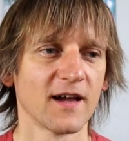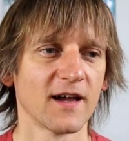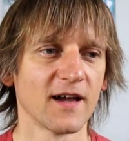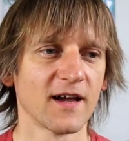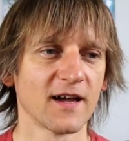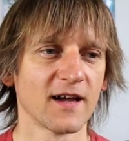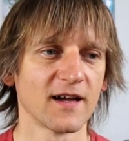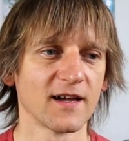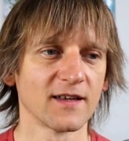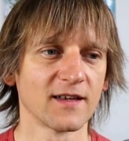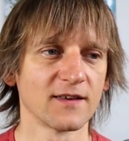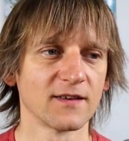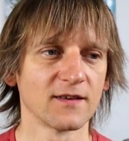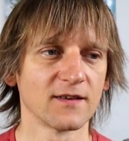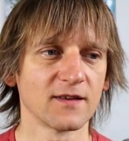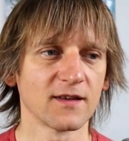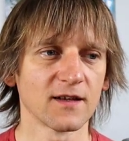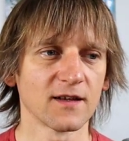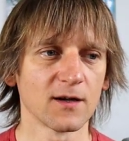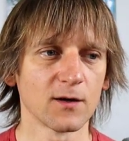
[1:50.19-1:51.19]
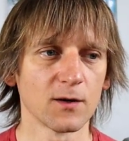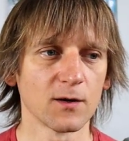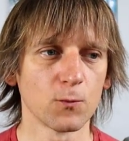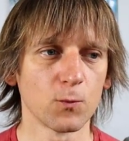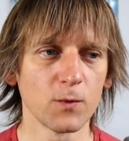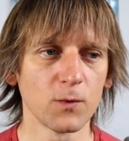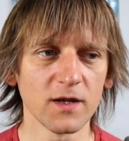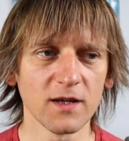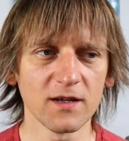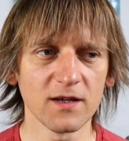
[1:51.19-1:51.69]
and uh,
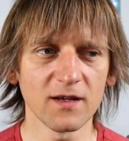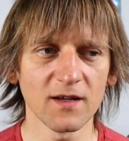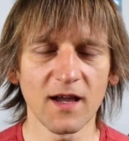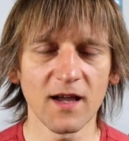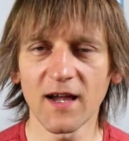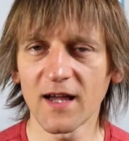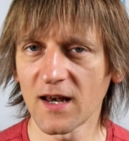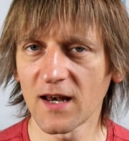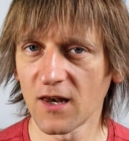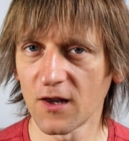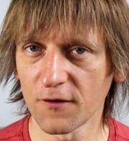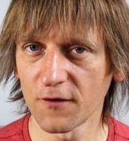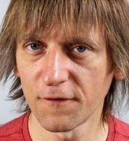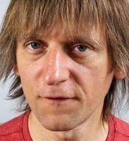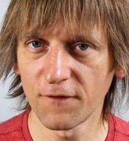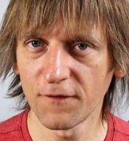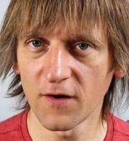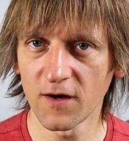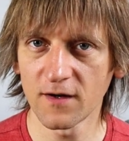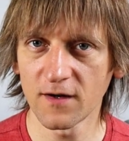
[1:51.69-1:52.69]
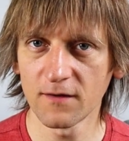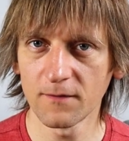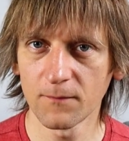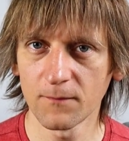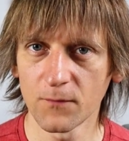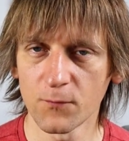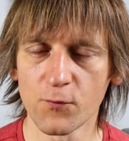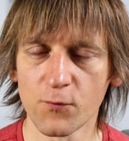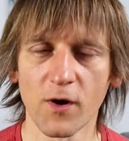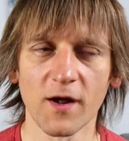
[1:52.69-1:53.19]
we had a lot of fun
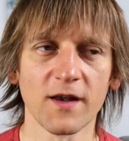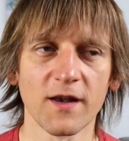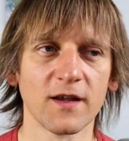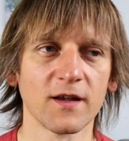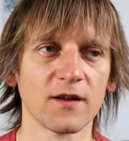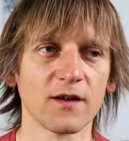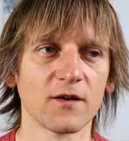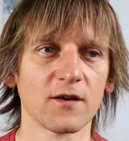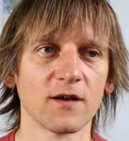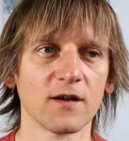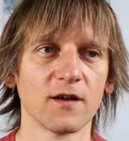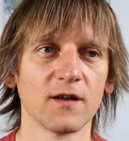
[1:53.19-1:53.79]
running